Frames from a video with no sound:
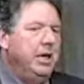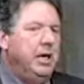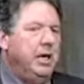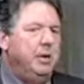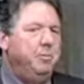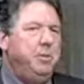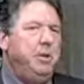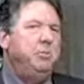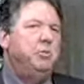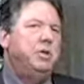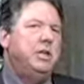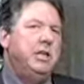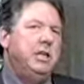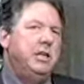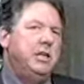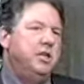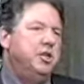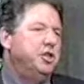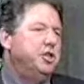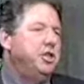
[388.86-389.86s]
And people need
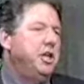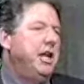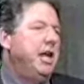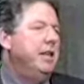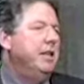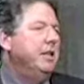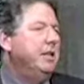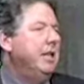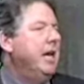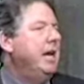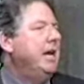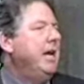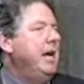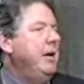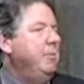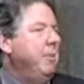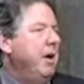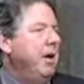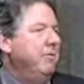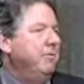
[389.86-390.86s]
to understand that that
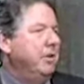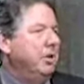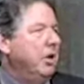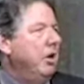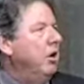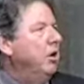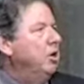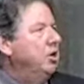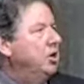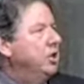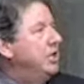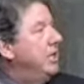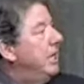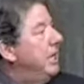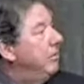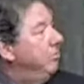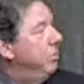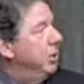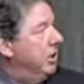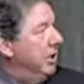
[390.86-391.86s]
came out of a larger
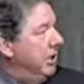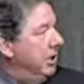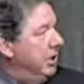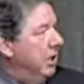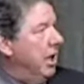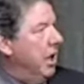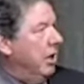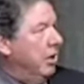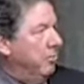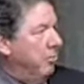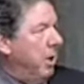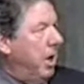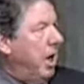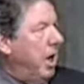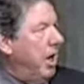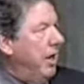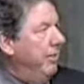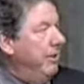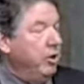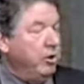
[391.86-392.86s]
$10 billion
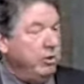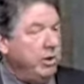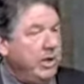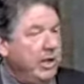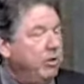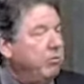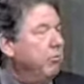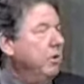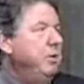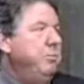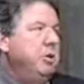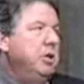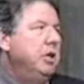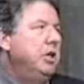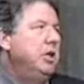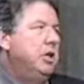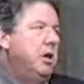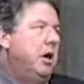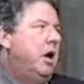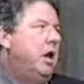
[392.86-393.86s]
pot, that only $3
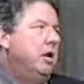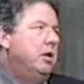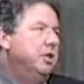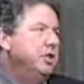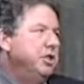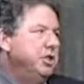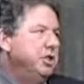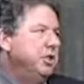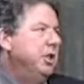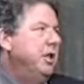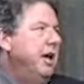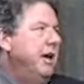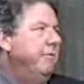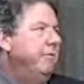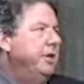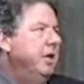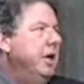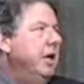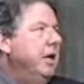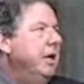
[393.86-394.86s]
billion is left.
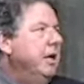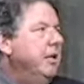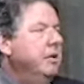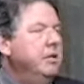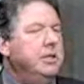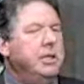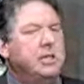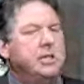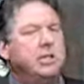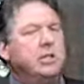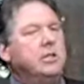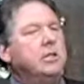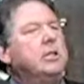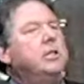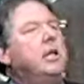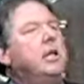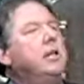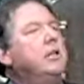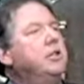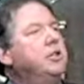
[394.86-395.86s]
There doesn't
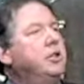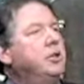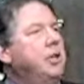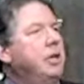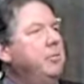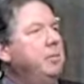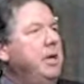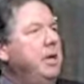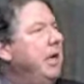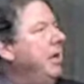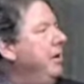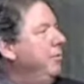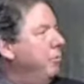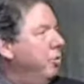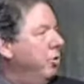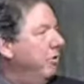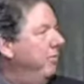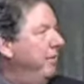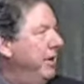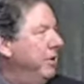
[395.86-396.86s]
look like there's going to be any
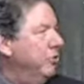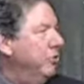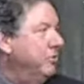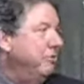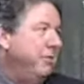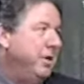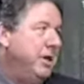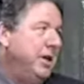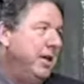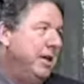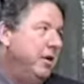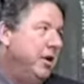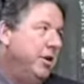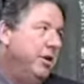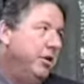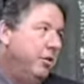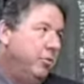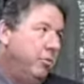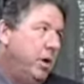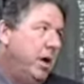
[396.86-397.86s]
more federal funding on
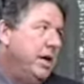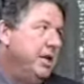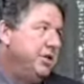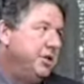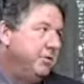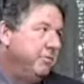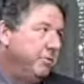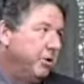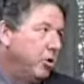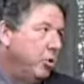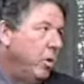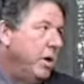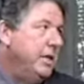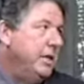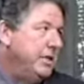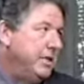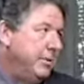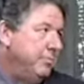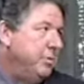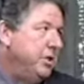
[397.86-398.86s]
the horizon for
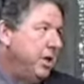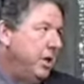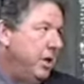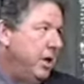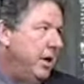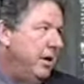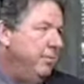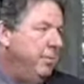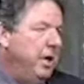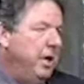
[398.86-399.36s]
quite some time.